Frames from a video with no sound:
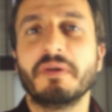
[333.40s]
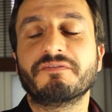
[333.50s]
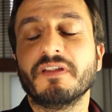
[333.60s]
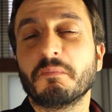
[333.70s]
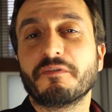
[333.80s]
myth
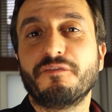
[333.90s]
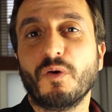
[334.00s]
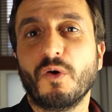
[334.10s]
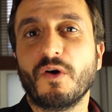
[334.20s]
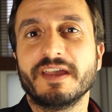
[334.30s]
number
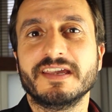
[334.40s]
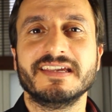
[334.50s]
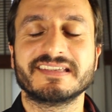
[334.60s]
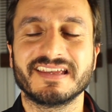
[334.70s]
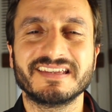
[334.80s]
four
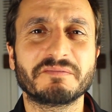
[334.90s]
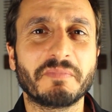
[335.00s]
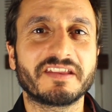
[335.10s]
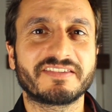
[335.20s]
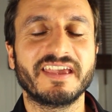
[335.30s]
is, isn't
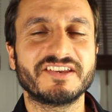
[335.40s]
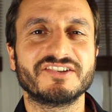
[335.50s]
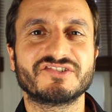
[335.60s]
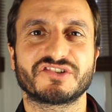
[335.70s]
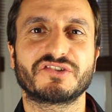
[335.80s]

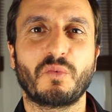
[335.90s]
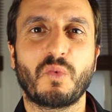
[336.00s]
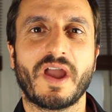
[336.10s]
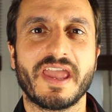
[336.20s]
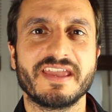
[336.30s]
meditation just a
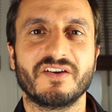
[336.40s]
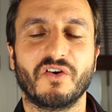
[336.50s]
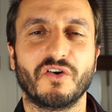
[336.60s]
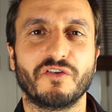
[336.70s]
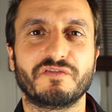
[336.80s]
way
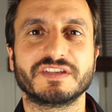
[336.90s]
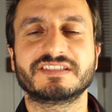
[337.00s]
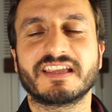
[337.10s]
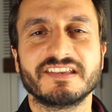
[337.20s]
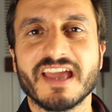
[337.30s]
of
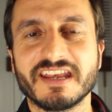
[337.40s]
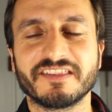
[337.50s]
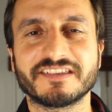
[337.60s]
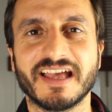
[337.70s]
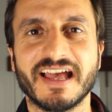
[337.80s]
sticking your head in
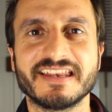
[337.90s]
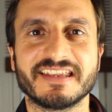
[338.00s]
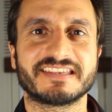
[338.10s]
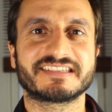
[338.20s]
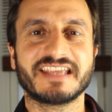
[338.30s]
the
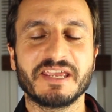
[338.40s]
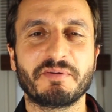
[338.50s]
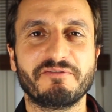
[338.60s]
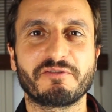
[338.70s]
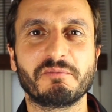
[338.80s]
sand,
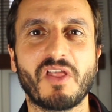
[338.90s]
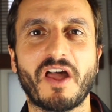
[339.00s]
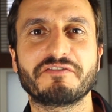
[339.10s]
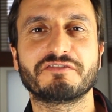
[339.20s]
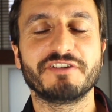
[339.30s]
escaping from
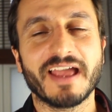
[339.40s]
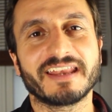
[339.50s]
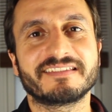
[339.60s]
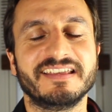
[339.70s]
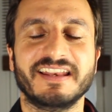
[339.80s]
life's
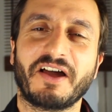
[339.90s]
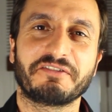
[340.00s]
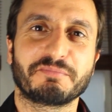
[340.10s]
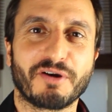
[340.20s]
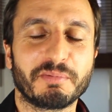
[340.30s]
reality,
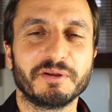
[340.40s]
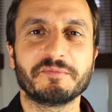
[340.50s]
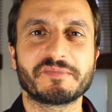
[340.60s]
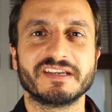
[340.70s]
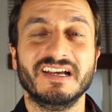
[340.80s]
life's
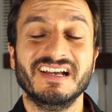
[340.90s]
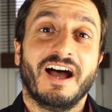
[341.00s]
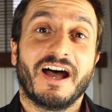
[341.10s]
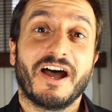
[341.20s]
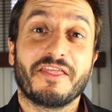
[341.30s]
problems?
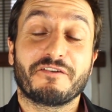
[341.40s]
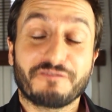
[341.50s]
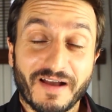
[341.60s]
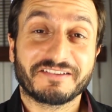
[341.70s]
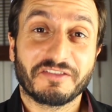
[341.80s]
Uh, the
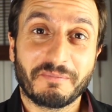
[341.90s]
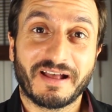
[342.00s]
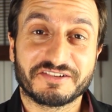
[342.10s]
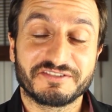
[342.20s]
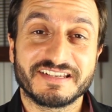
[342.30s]
fact of the
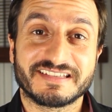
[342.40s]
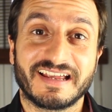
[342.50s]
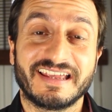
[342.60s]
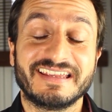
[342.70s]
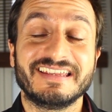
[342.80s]
matter is
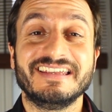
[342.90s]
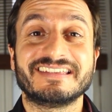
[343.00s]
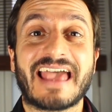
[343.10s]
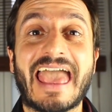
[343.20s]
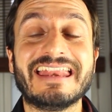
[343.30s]
that it
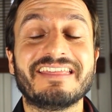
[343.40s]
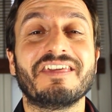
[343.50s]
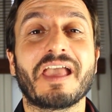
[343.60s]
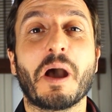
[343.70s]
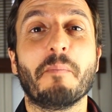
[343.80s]
is
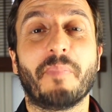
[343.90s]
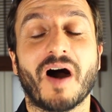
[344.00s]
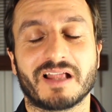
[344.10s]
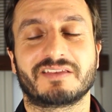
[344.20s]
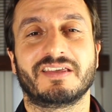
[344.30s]
anything
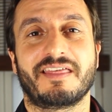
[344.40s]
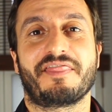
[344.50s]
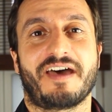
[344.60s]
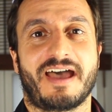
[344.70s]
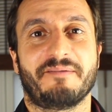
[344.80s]
but
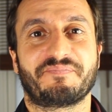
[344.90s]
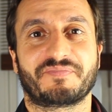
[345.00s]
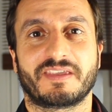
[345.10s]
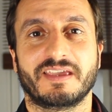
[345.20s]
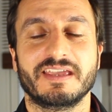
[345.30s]
that,
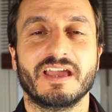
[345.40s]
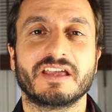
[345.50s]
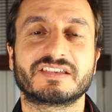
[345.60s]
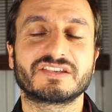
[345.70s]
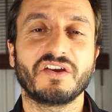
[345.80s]
okay?
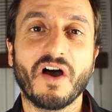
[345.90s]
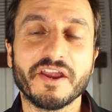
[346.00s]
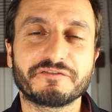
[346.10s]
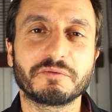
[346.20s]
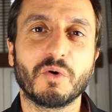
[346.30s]

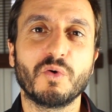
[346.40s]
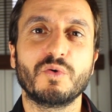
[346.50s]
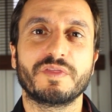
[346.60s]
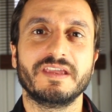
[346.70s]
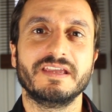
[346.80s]
Aside from
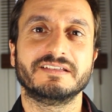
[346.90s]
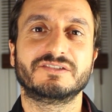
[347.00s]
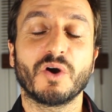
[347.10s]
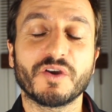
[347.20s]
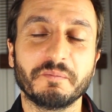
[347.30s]
all the
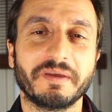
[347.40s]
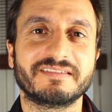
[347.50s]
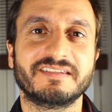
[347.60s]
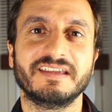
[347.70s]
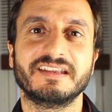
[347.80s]

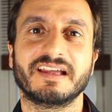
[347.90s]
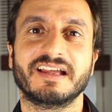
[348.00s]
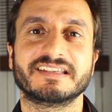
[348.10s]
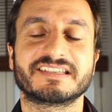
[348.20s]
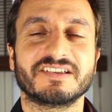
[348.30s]
documented
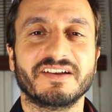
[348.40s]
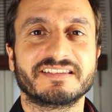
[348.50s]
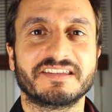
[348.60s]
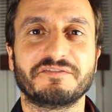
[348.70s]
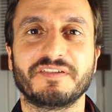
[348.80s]
and
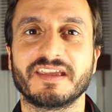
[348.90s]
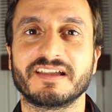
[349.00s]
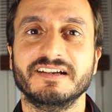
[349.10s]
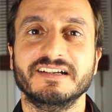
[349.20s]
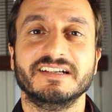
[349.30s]
scientific
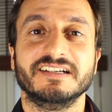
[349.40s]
